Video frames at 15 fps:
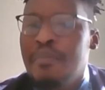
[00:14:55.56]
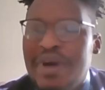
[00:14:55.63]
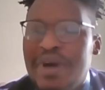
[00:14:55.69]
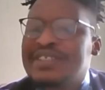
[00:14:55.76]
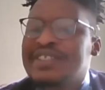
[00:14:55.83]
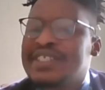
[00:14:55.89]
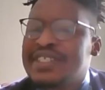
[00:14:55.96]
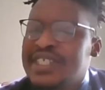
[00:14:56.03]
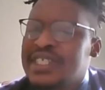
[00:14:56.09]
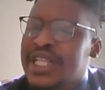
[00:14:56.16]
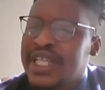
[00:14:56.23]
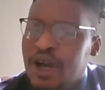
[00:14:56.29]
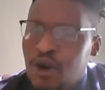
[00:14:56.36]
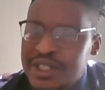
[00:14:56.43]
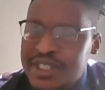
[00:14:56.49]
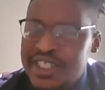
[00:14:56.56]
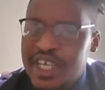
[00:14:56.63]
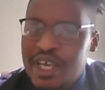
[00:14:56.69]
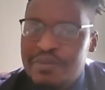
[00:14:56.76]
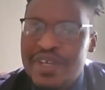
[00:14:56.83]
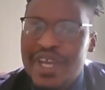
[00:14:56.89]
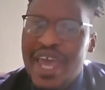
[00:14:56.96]
But is a single
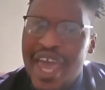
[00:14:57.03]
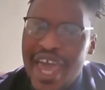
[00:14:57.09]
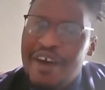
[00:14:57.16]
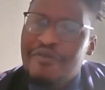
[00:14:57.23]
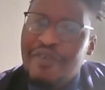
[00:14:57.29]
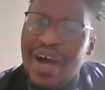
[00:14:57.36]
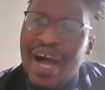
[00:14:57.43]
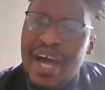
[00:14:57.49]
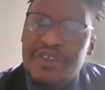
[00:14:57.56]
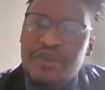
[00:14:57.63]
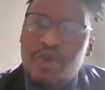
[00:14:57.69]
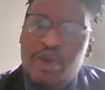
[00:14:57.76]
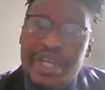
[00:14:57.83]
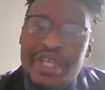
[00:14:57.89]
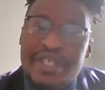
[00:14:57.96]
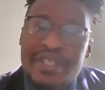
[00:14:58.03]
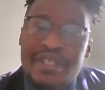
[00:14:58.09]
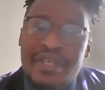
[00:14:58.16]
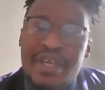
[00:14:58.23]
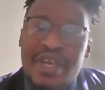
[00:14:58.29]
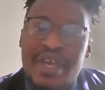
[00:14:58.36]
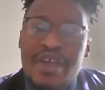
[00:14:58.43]
concept ever adequate?
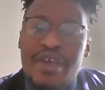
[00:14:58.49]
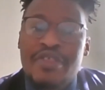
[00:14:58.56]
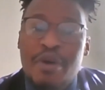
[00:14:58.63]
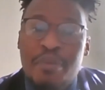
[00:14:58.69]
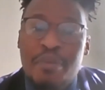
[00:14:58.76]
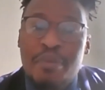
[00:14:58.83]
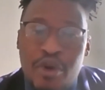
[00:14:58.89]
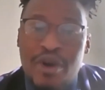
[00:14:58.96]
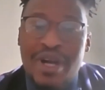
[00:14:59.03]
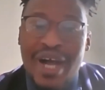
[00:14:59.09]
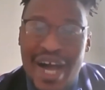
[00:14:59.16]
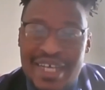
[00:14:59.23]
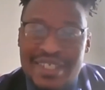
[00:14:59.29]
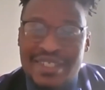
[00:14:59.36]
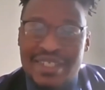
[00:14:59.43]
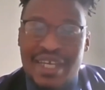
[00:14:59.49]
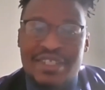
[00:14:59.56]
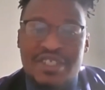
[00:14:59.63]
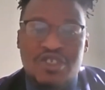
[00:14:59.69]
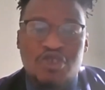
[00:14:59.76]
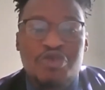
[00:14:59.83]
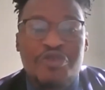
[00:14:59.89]
The book asks
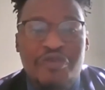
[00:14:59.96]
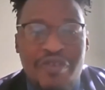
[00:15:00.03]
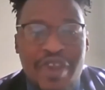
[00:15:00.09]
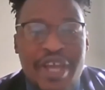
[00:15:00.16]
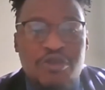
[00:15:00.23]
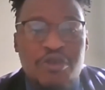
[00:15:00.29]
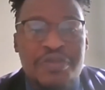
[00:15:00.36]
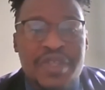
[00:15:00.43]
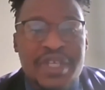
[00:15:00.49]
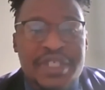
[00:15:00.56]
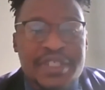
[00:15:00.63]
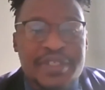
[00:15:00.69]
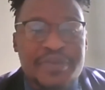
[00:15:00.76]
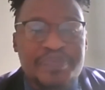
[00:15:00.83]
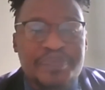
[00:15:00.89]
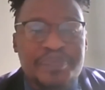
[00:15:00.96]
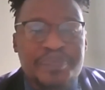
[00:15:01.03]
us to reflect on this.